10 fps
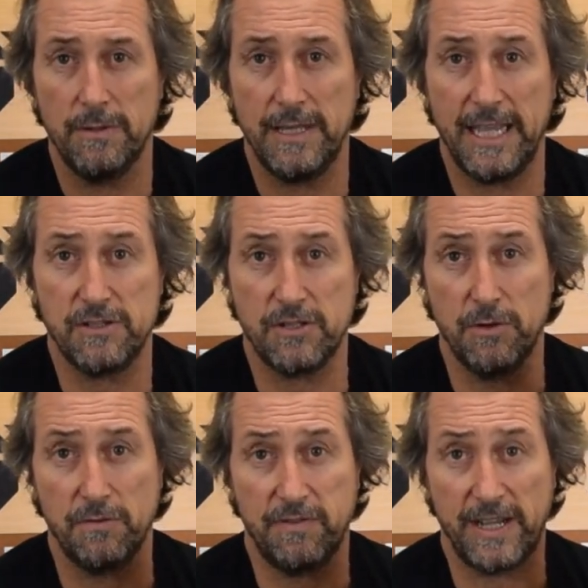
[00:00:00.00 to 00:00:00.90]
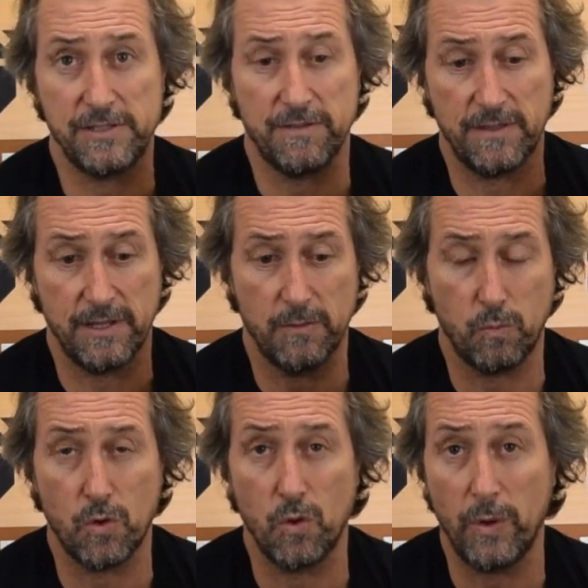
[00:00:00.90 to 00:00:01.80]
external face of the
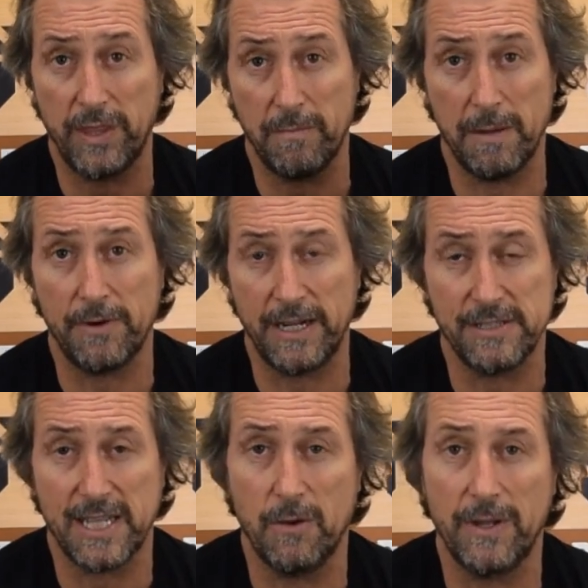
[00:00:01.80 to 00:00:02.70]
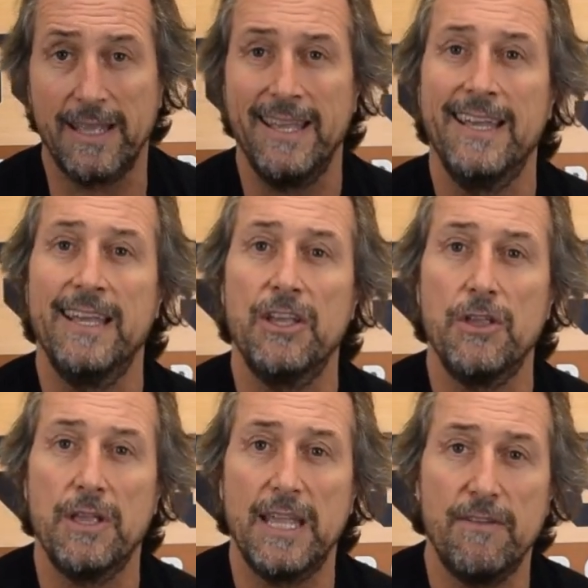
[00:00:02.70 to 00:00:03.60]
wall where the membrane is going,
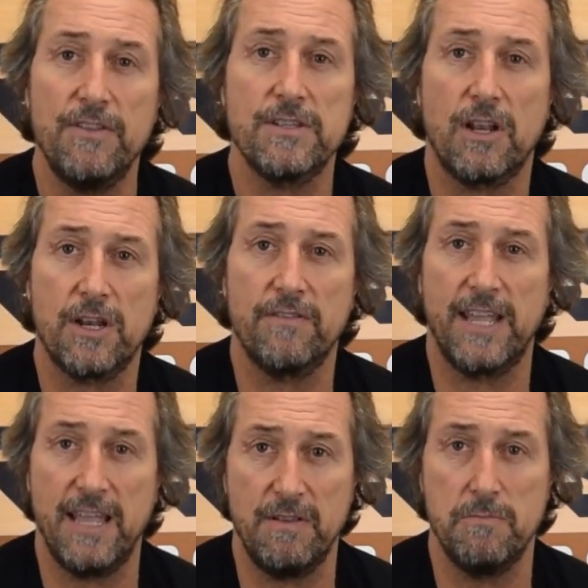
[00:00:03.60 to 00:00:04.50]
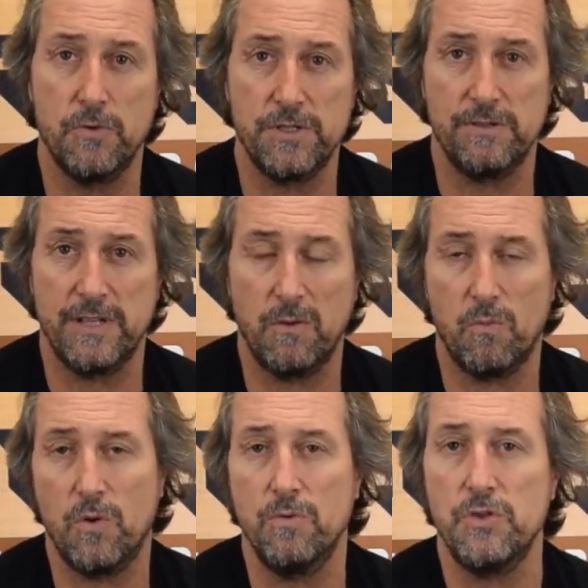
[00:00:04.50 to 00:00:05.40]
if there's a lot of heavy moisture in that
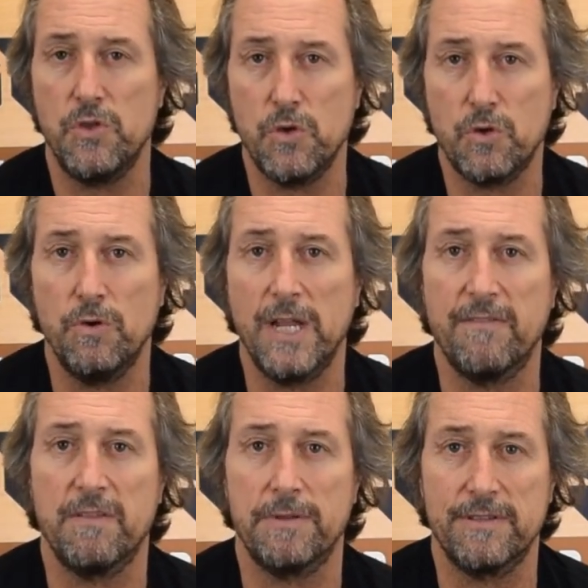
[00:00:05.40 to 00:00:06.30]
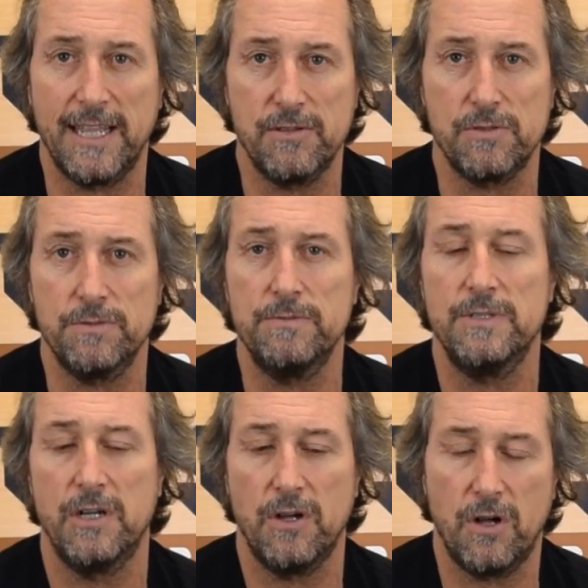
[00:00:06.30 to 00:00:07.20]
wall, you could have the potential
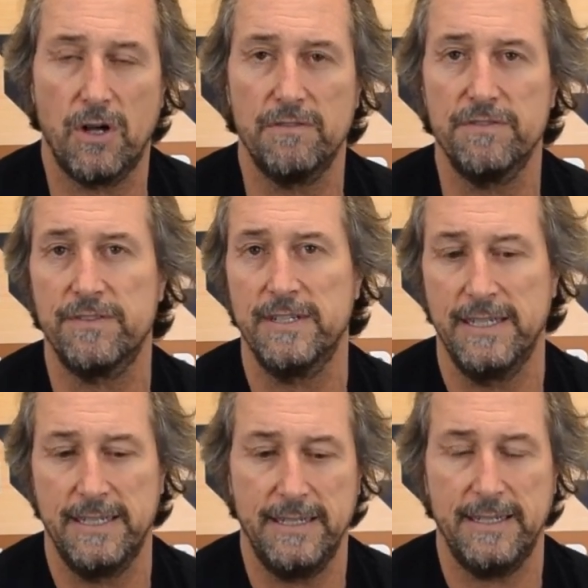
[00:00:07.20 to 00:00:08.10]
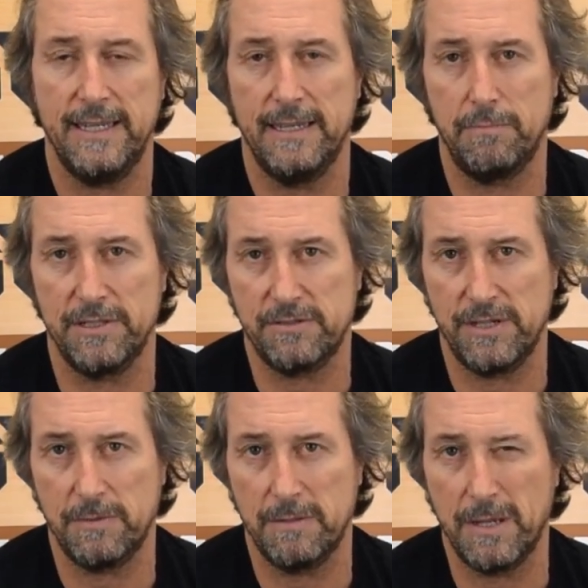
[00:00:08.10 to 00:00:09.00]
of
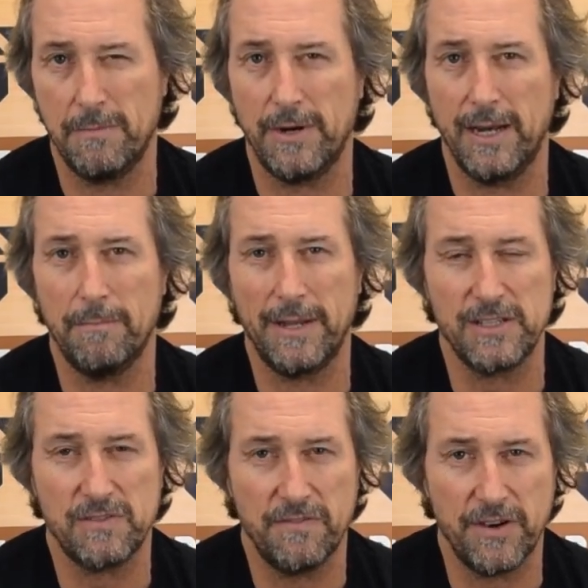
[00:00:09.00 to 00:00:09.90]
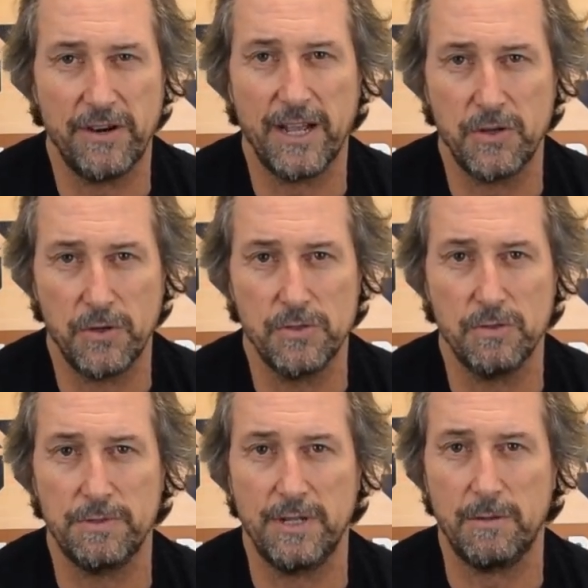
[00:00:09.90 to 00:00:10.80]
blistering with the membrane. But it's very
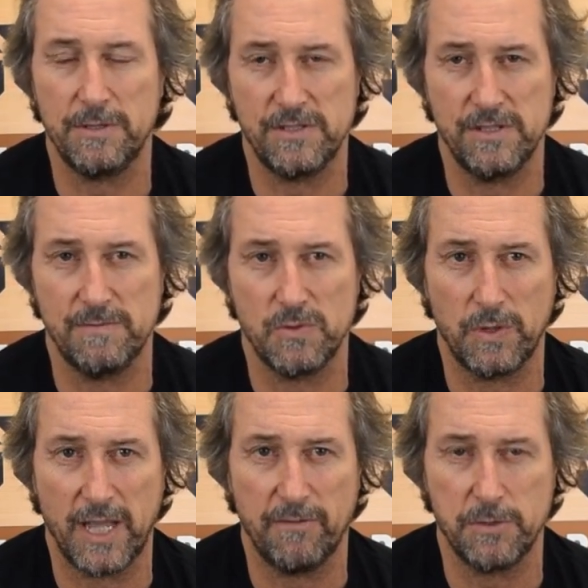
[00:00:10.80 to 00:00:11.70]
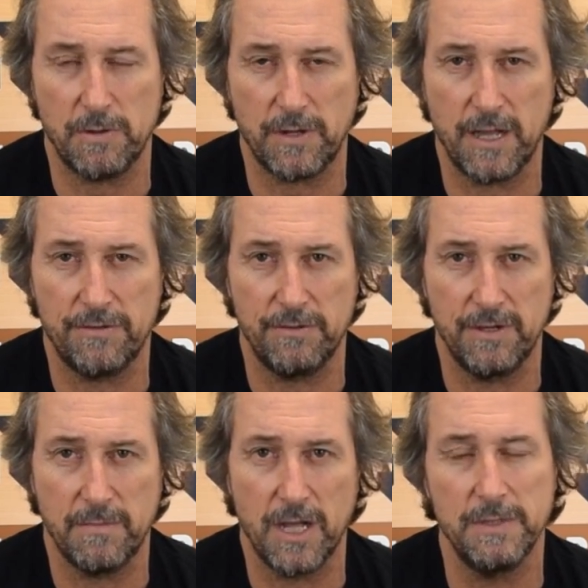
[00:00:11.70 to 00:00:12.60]
unusual, particularly with the systems we have, which I'll go through
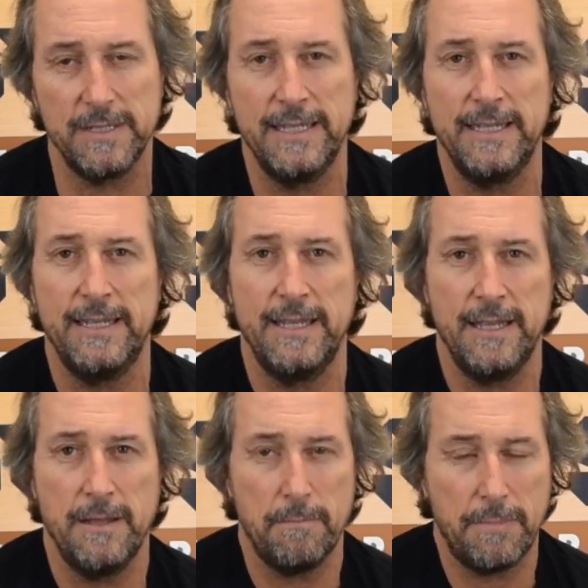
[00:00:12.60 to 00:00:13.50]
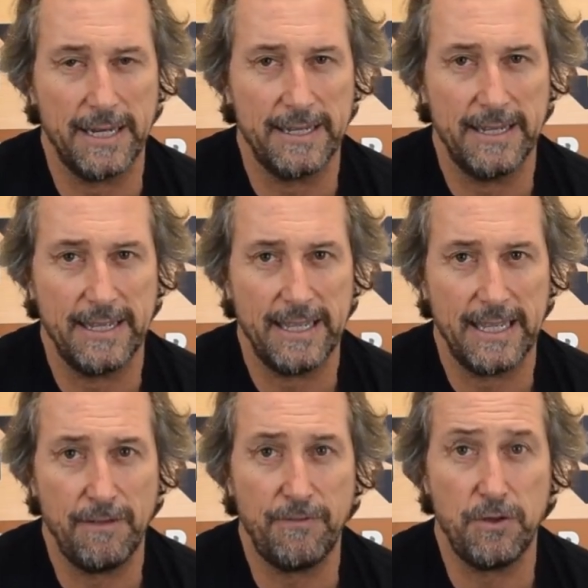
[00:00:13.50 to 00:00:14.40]
in a moment. But
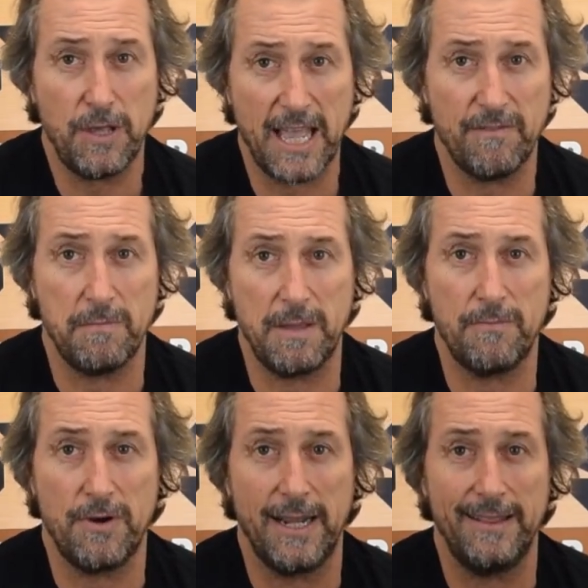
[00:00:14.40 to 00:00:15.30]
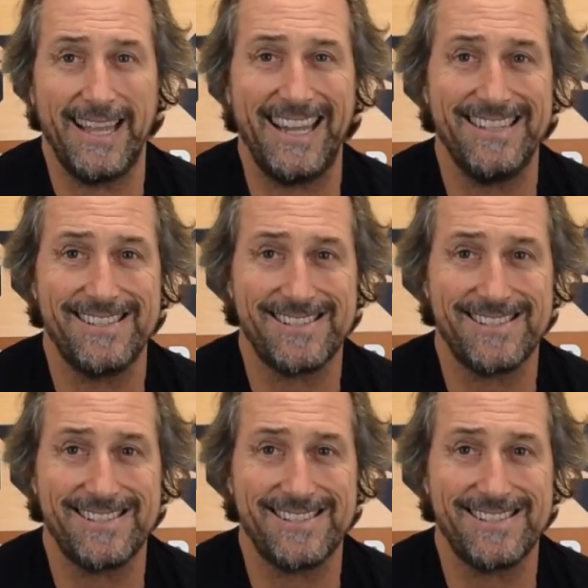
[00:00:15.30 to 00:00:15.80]
if you have a membrane that is